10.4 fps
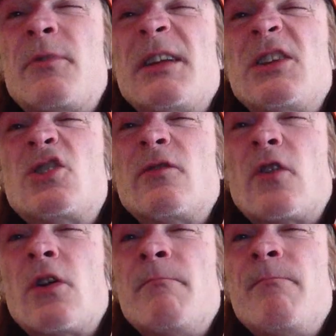each
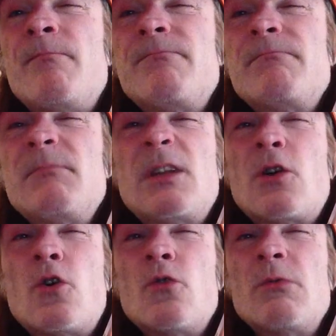other. You
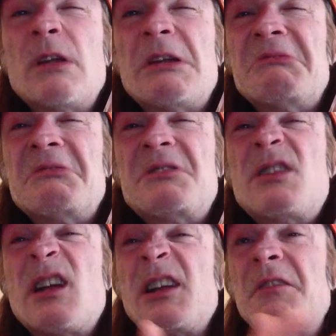know, a
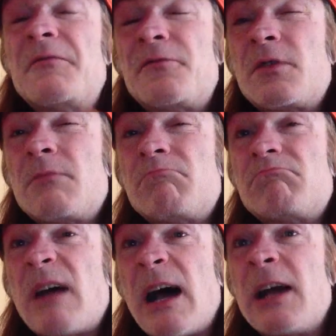
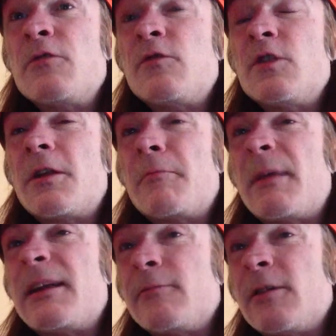handful of them
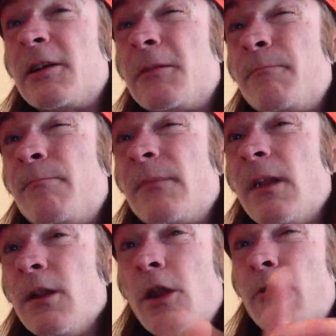anyway.
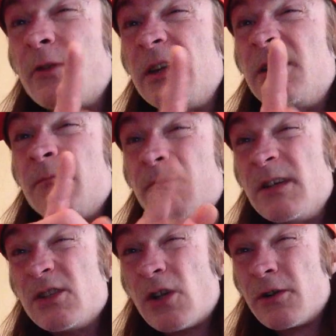Laurie
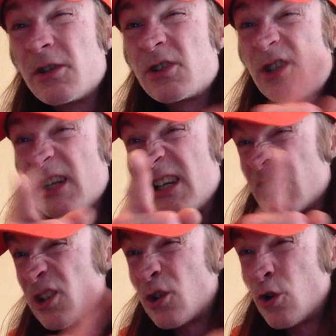is honest,
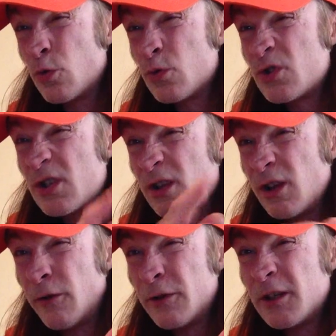he's the coach,
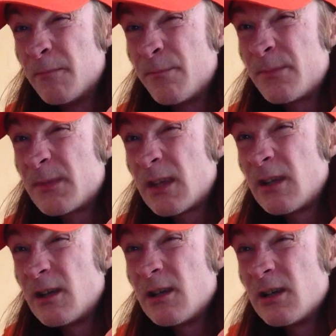Laurie.
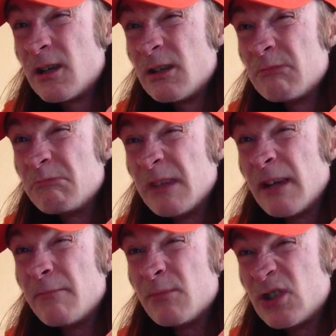
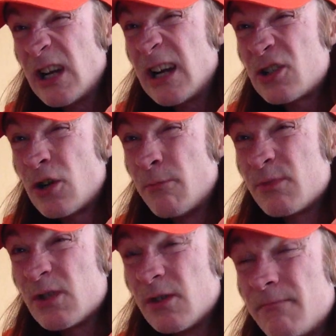Yeah, Jack
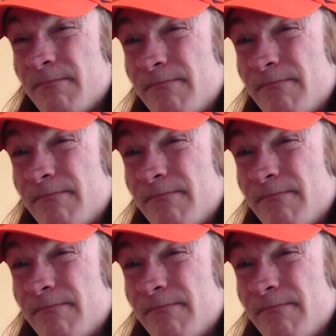Thompson.